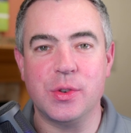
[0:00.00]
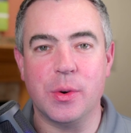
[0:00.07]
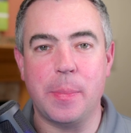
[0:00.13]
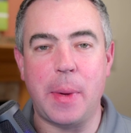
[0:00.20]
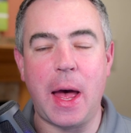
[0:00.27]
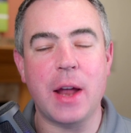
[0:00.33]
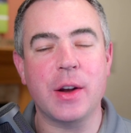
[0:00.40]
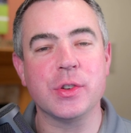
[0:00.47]
your
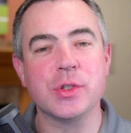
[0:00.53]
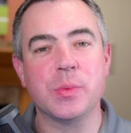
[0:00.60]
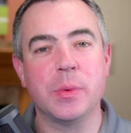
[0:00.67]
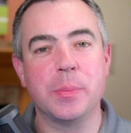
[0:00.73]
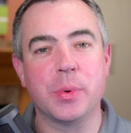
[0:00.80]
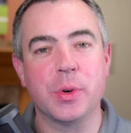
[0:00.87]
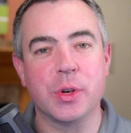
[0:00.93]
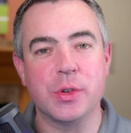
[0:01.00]
panels will
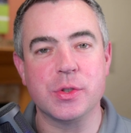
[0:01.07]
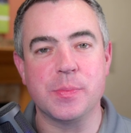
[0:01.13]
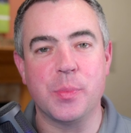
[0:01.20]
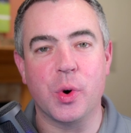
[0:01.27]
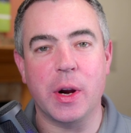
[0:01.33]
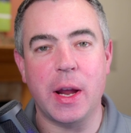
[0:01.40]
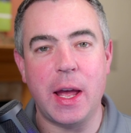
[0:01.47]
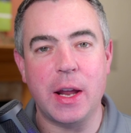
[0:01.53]
produce
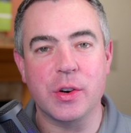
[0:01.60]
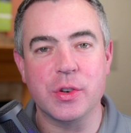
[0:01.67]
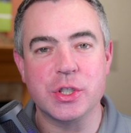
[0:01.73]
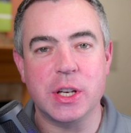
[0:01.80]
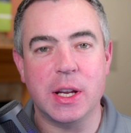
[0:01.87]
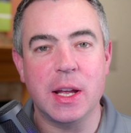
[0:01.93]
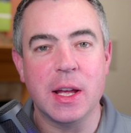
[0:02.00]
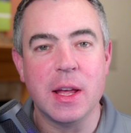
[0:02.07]
more
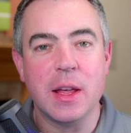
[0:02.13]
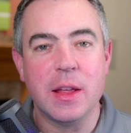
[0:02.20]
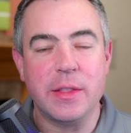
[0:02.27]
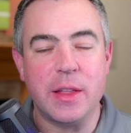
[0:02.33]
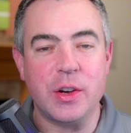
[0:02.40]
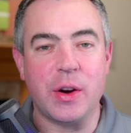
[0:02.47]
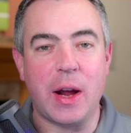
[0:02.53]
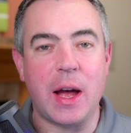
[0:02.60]
energy
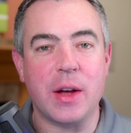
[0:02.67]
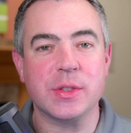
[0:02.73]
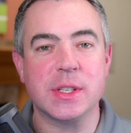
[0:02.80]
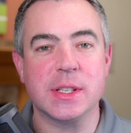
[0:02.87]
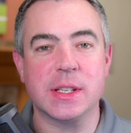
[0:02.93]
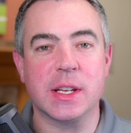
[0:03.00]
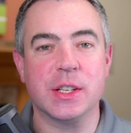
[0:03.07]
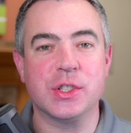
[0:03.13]
than your house
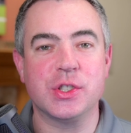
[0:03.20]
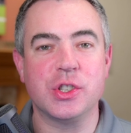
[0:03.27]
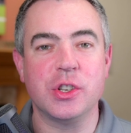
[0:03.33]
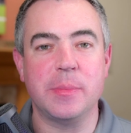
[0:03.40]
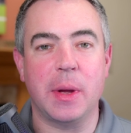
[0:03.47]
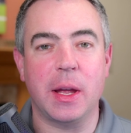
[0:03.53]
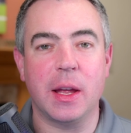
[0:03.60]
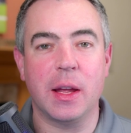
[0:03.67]
is
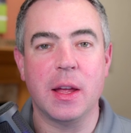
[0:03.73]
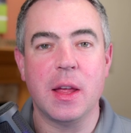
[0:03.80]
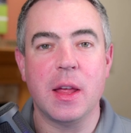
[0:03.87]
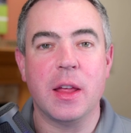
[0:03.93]
consuming,